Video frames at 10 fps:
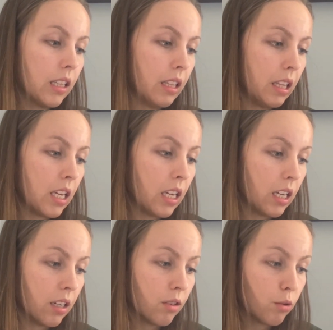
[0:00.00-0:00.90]

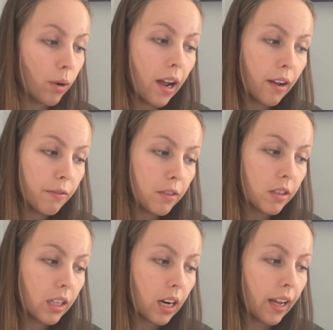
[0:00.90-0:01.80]
the draft
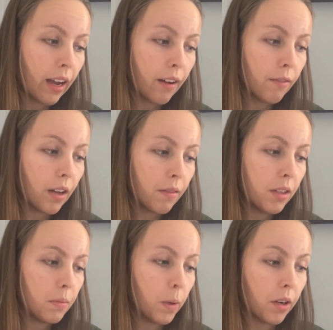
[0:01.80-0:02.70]
that I have of
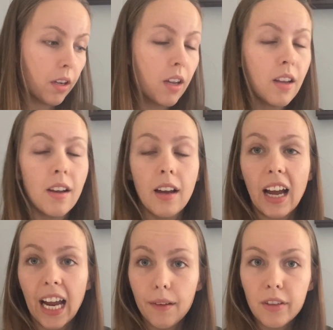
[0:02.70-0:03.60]
this book.
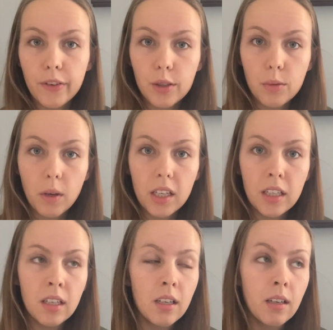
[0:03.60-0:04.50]
I have the first
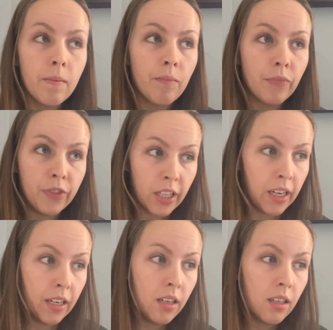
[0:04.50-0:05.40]
one
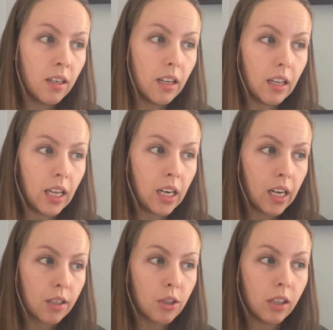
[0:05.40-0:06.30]
done, and
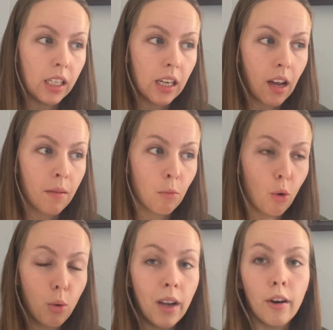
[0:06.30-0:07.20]
actually I'm
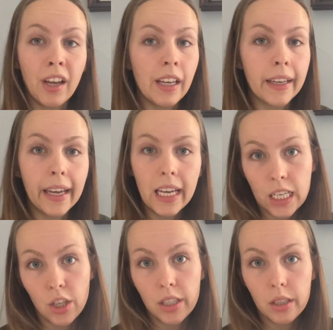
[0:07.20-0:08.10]
querying
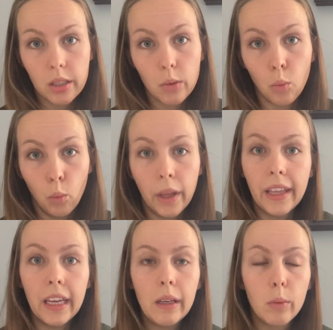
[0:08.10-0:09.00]
agents with
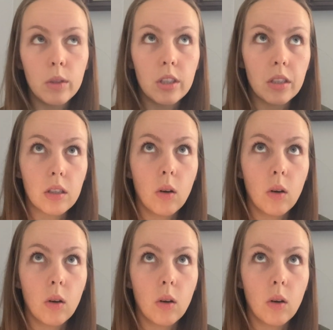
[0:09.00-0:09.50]
it, which is a